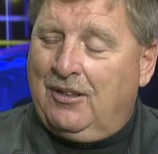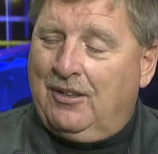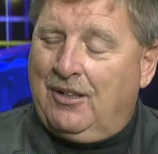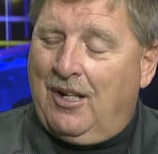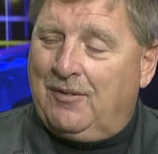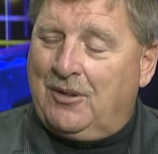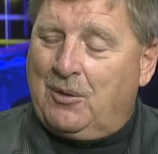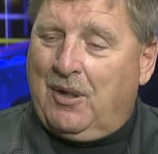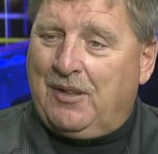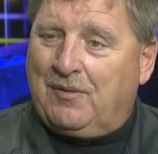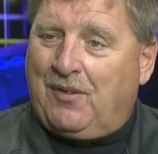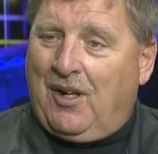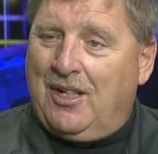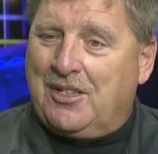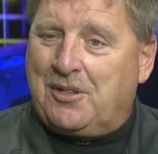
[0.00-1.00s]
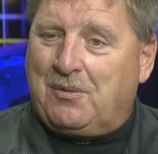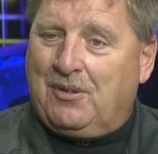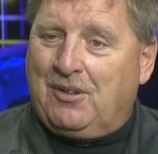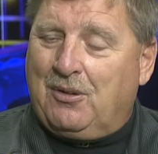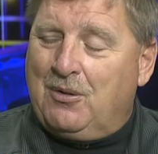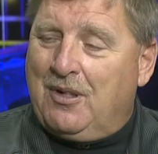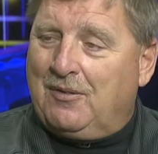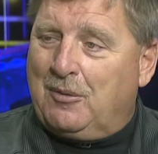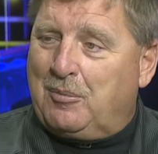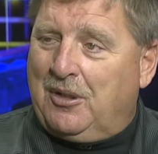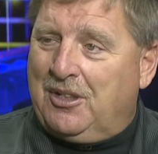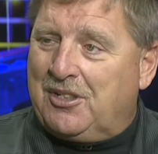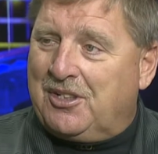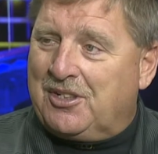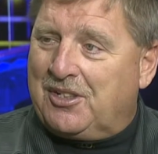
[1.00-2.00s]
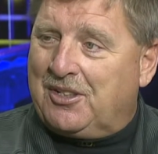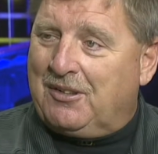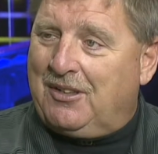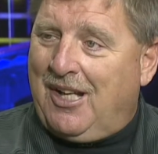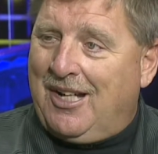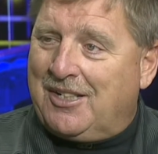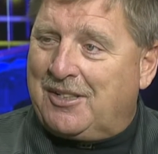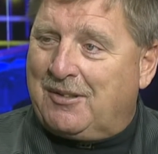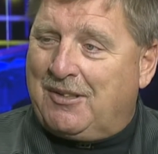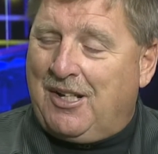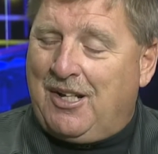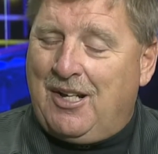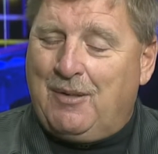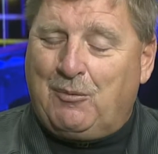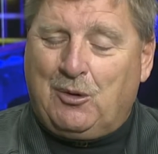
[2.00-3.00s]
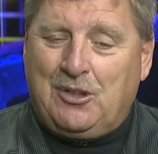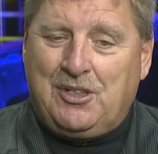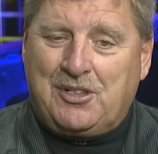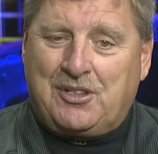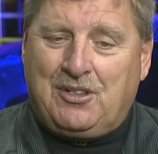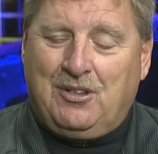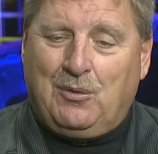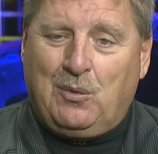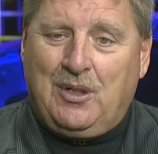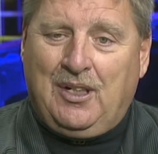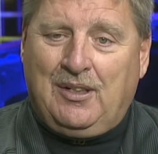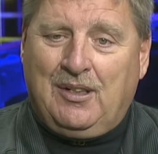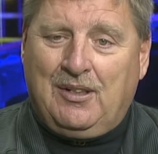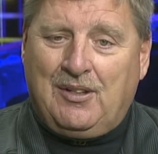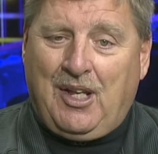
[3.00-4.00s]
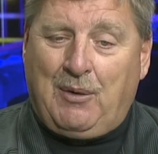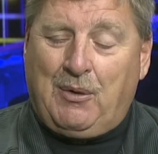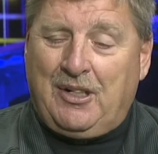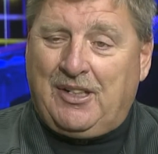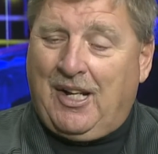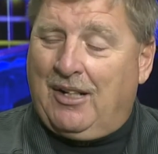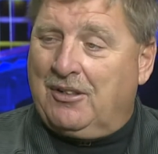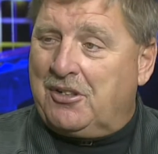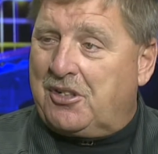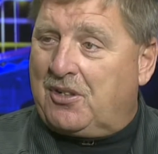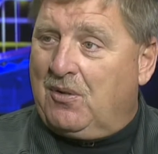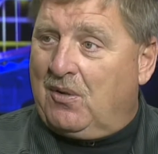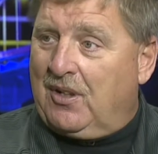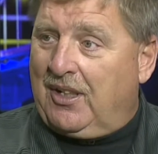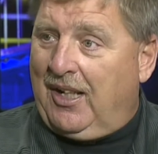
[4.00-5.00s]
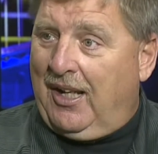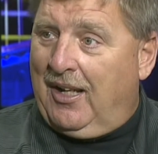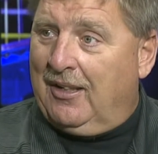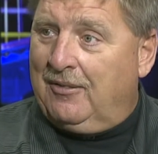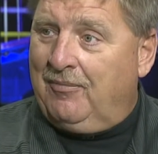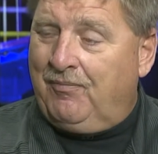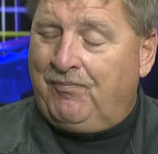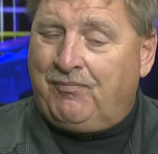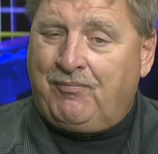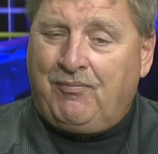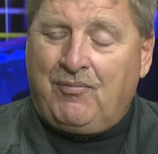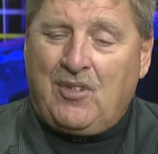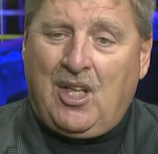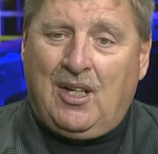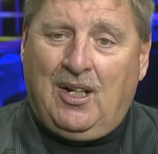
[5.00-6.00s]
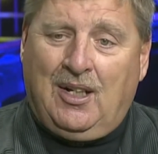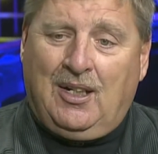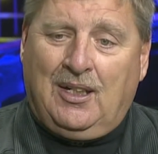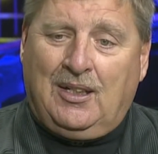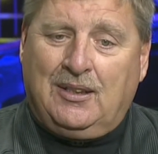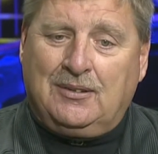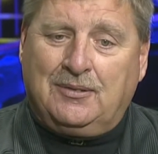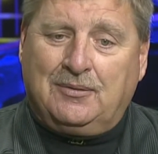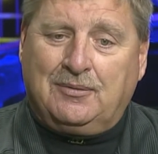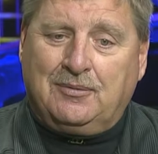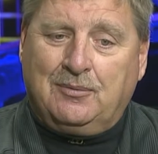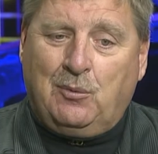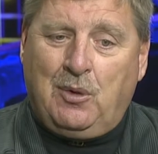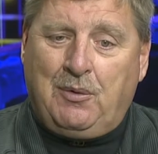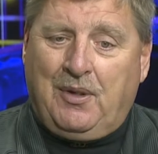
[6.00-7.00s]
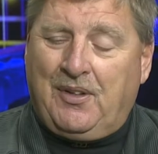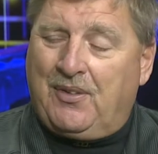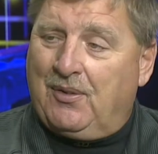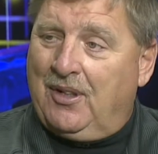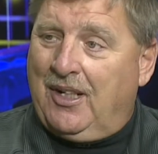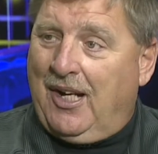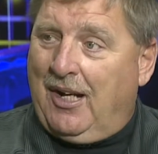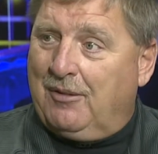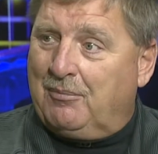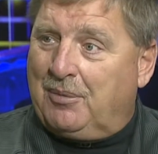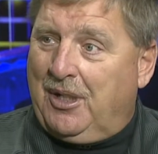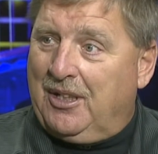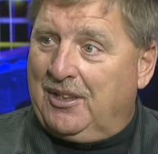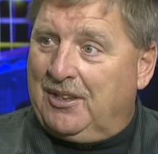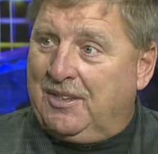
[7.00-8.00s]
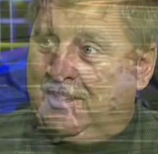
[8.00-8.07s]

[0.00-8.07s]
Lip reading: heavyweight fights where whoever punches the last time is going to win. They went down and scored again. We went 3 and out and punted.